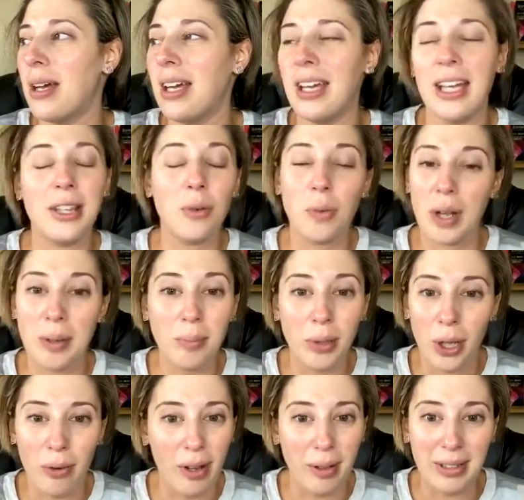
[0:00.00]
in the wind
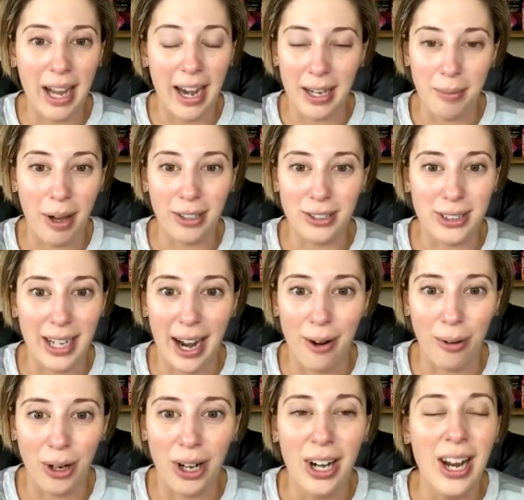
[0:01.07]
blowing 90 miles an
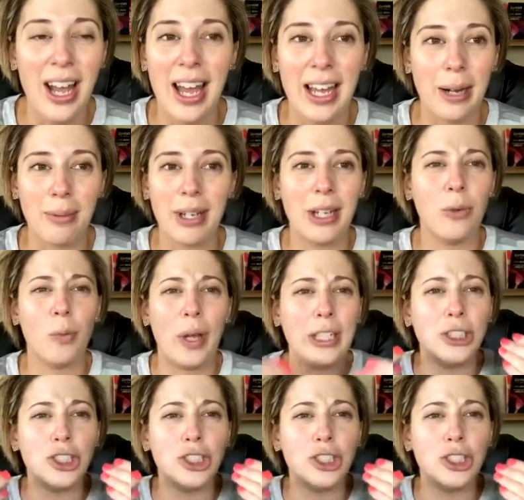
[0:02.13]
hour and I'm getting wind